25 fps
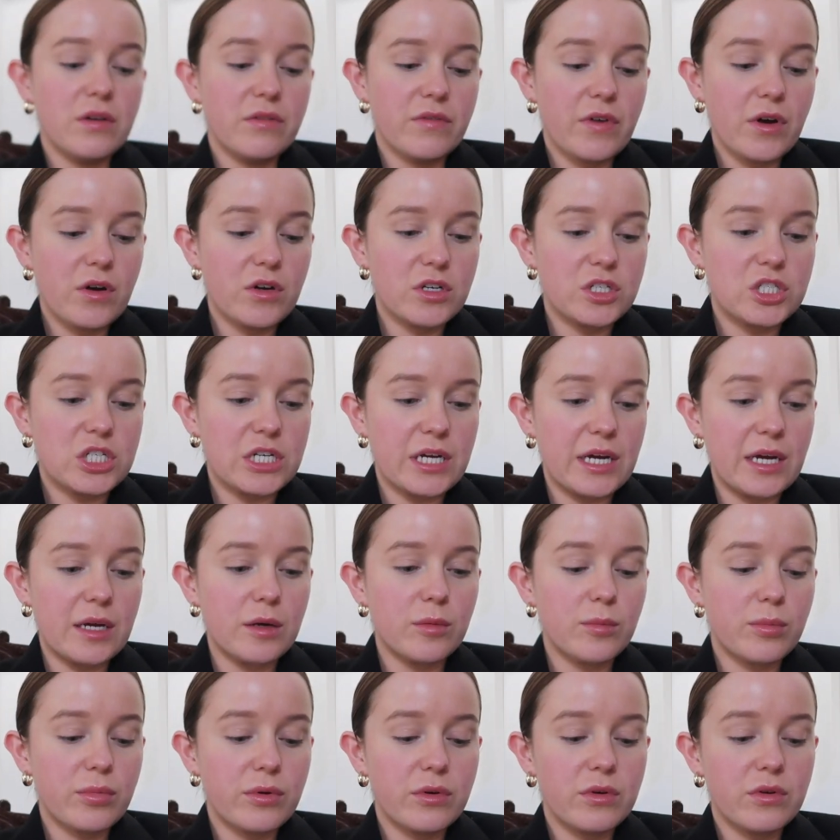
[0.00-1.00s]
very
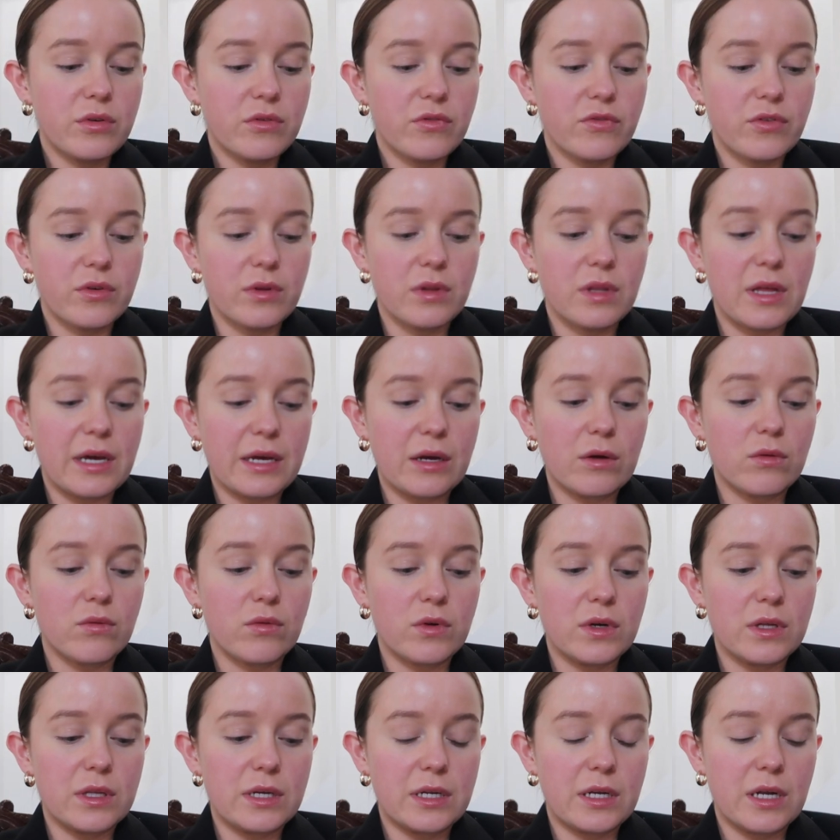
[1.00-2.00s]
cheap for like a
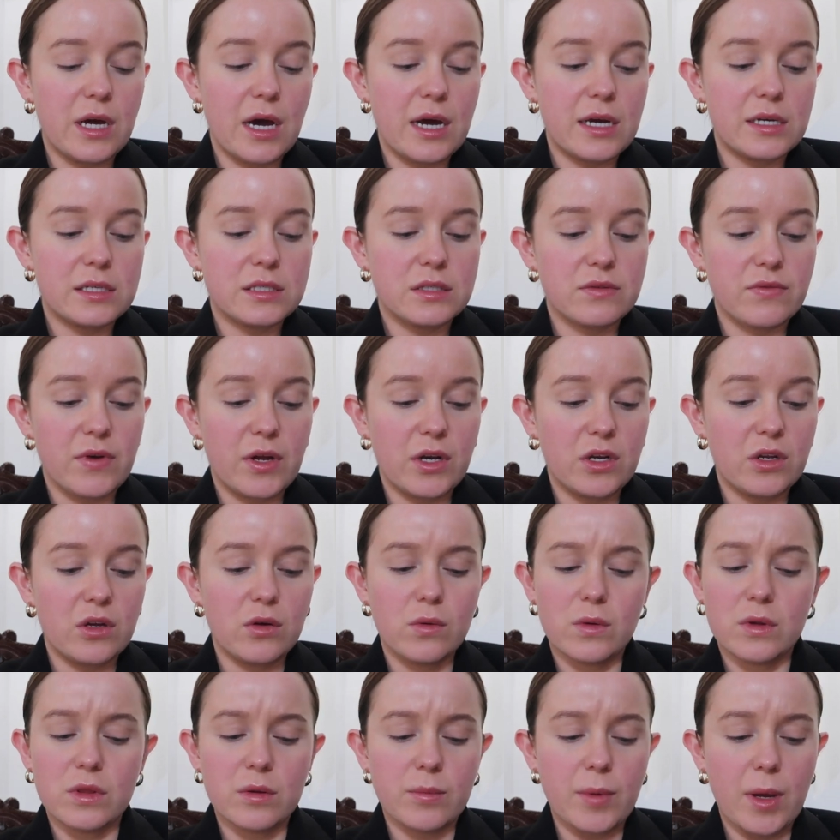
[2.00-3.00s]
really nice
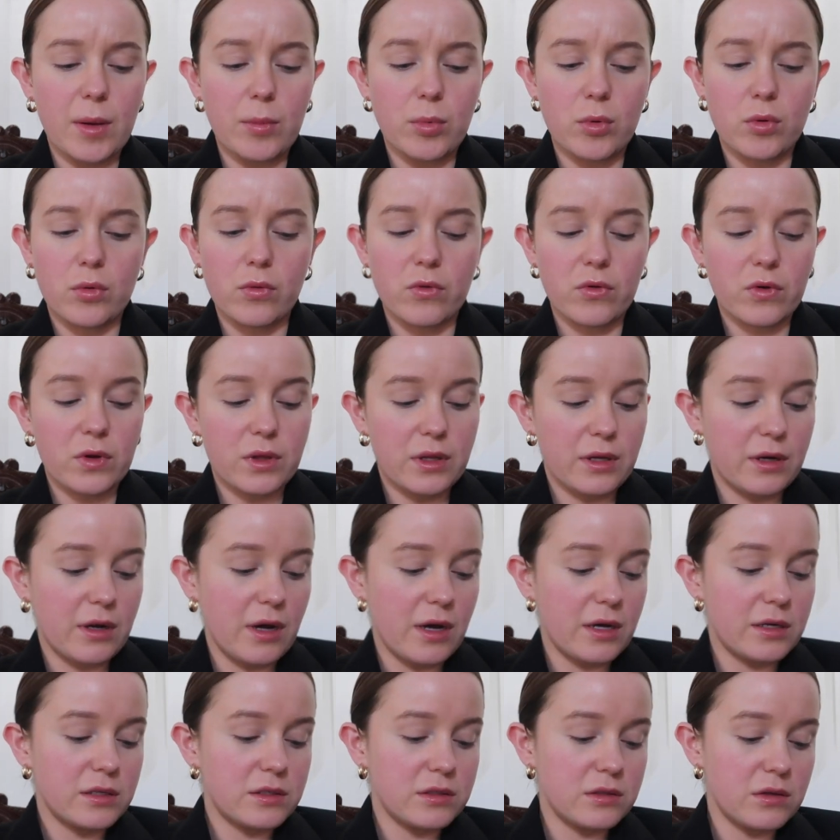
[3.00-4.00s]
venue, and the people were really
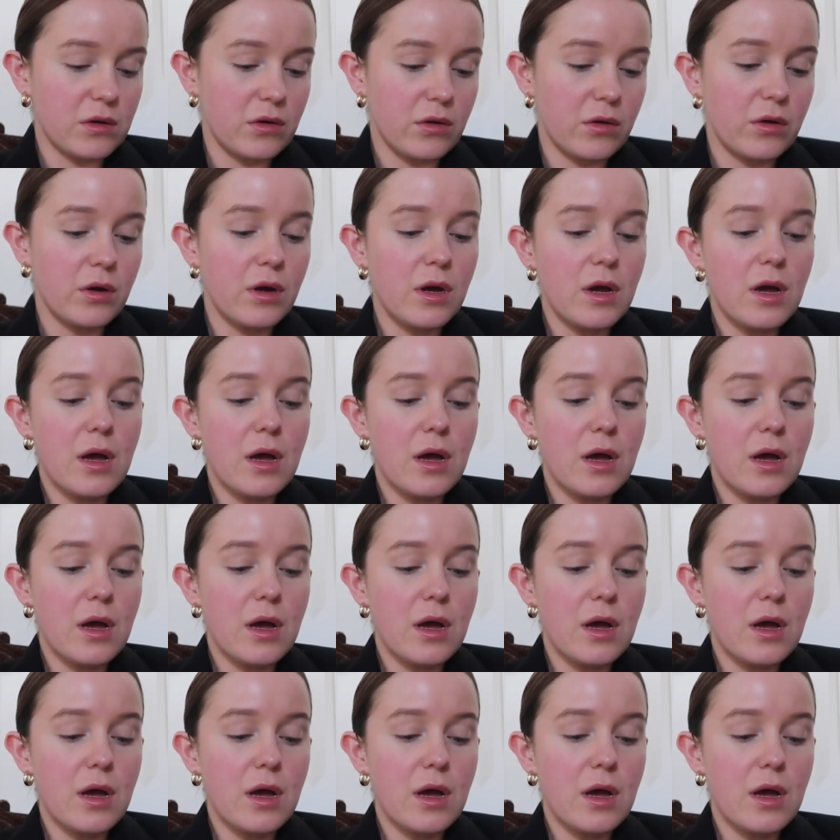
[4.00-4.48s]
nice, so